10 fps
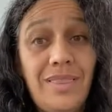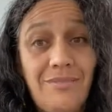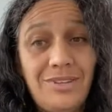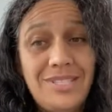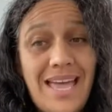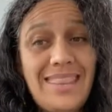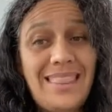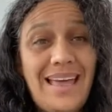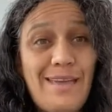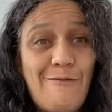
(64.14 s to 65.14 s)
level
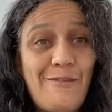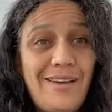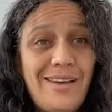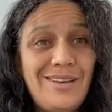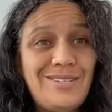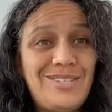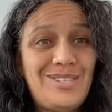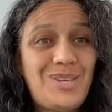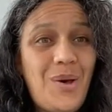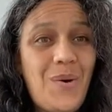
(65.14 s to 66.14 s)
10 life.
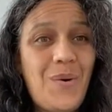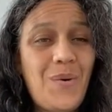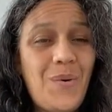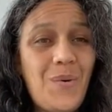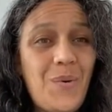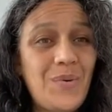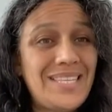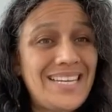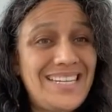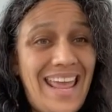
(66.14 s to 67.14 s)
So
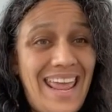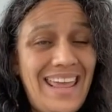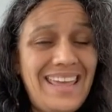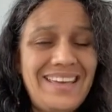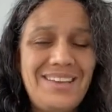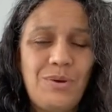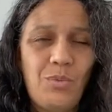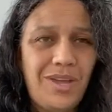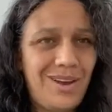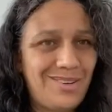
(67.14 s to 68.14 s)
today
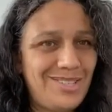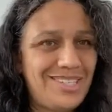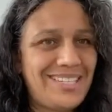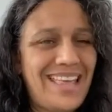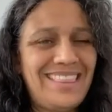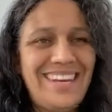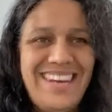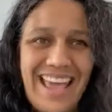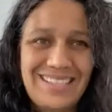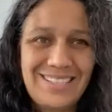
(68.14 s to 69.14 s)
we are just at the
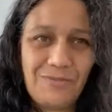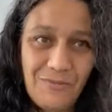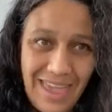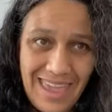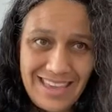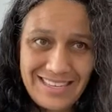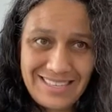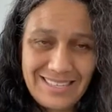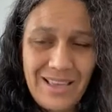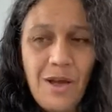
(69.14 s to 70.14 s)
next
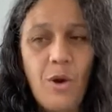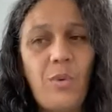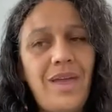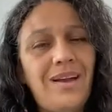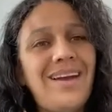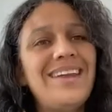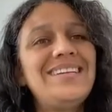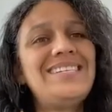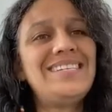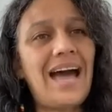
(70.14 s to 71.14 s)
phase. We are
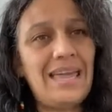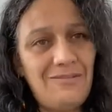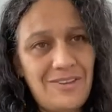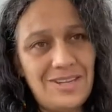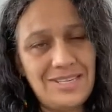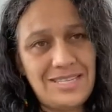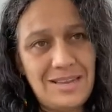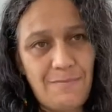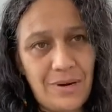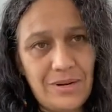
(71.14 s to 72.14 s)
gonna dive in
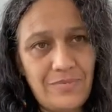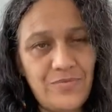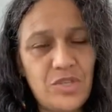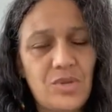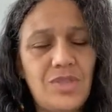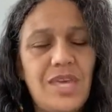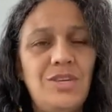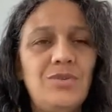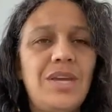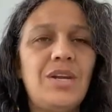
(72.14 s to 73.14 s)
deeper so
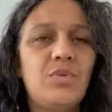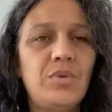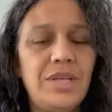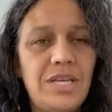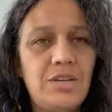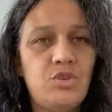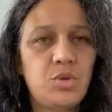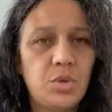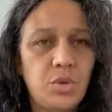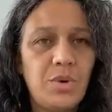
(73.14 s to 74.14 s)
that you get a really
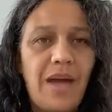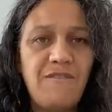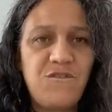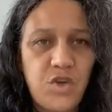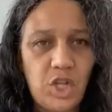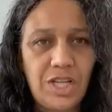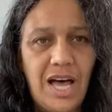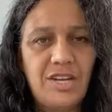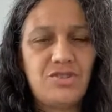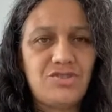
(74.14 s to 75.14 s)
true and
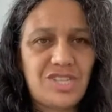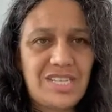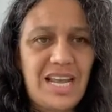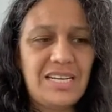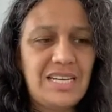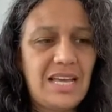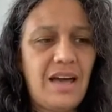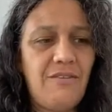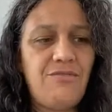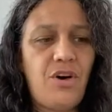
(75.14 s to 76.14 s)
full understanding
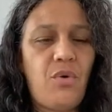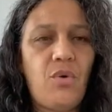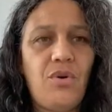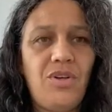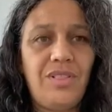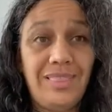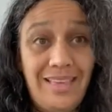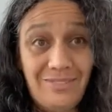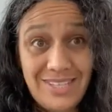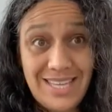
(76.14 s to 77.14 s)
of the whole
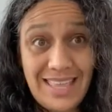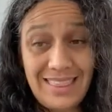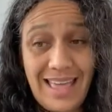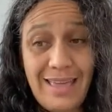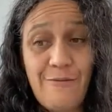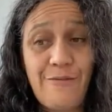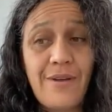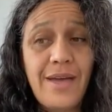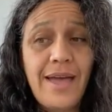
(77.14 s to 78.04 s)
level 10 life